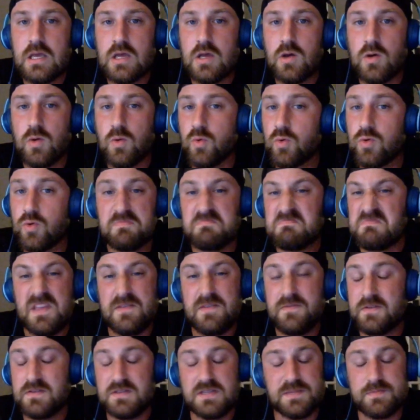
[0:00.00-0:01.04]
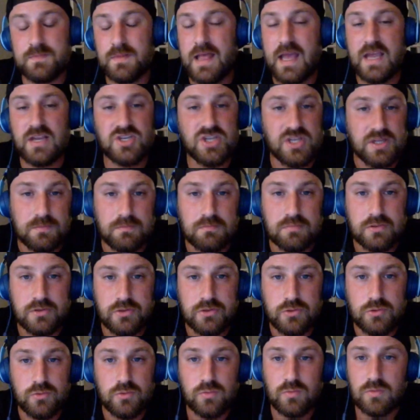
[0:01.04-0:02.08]
or even splashing
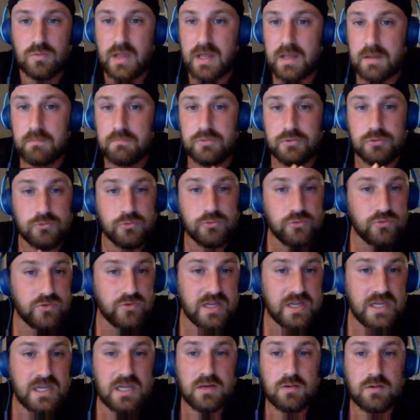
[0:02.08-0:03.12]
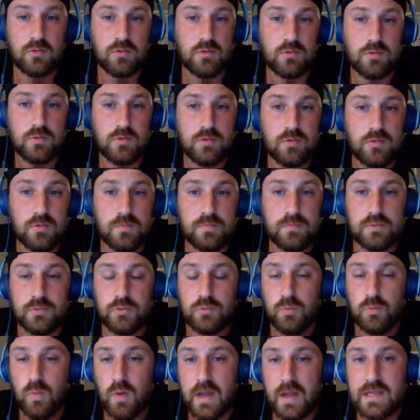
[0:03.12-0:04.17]
blue, like blue-green or
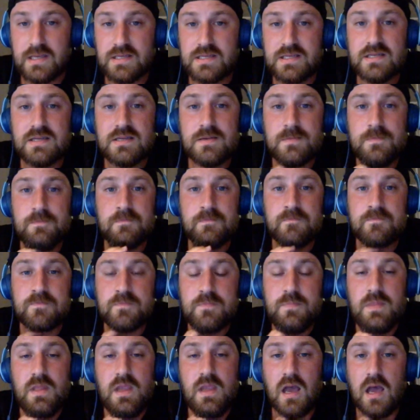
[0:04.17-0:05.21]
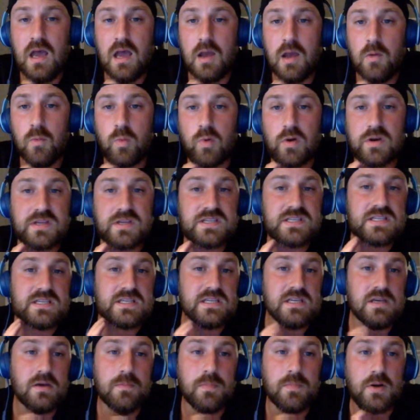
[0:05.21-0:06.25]
blue-white, I want to
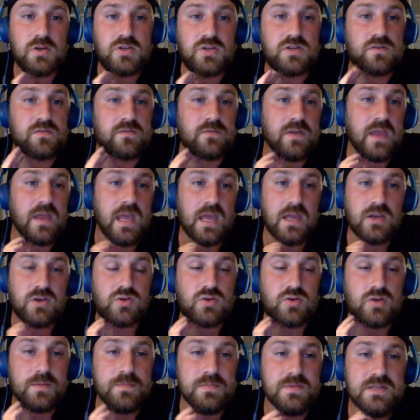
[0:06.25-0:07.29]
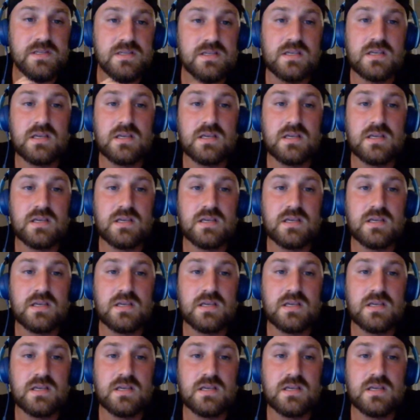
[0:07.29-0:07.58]
see a bunch of cantrips.